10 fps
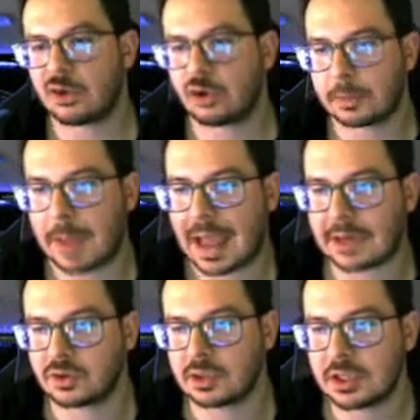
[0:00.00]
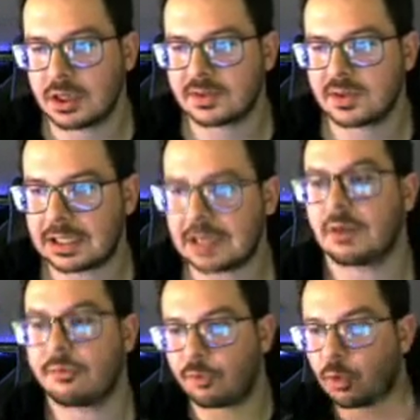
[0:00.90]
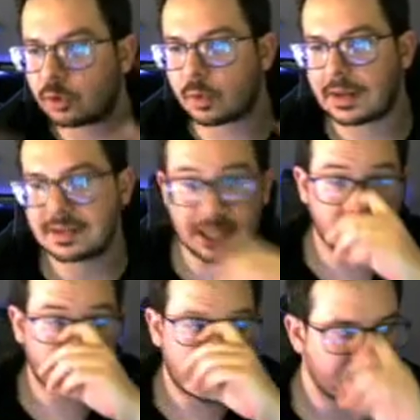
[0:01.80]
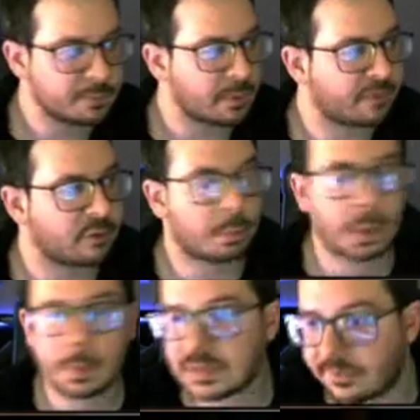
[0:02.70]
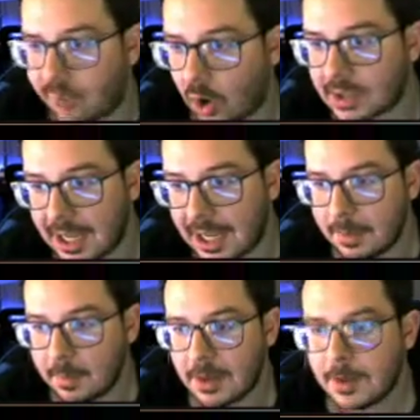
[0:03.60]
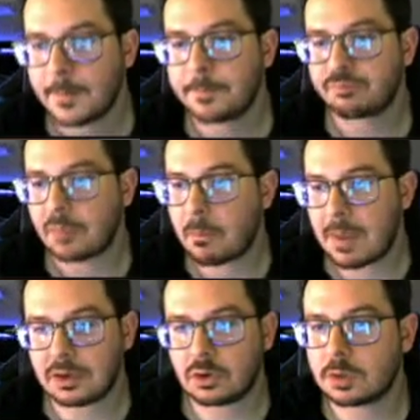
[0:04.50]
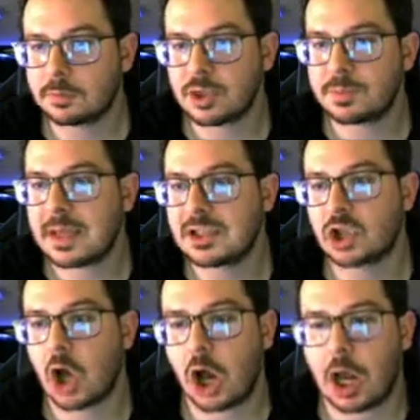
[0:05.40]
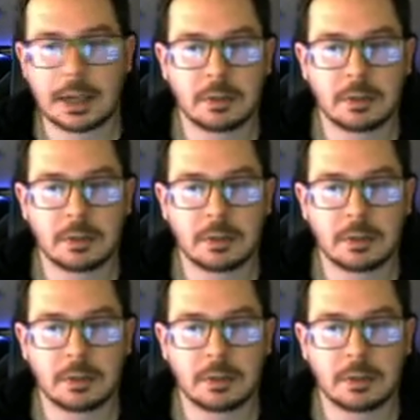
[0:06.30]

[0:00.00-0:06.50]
Herb actually does, like in the full grand scheme of things, but for the purpose of our game, Mental Herb just makes taunt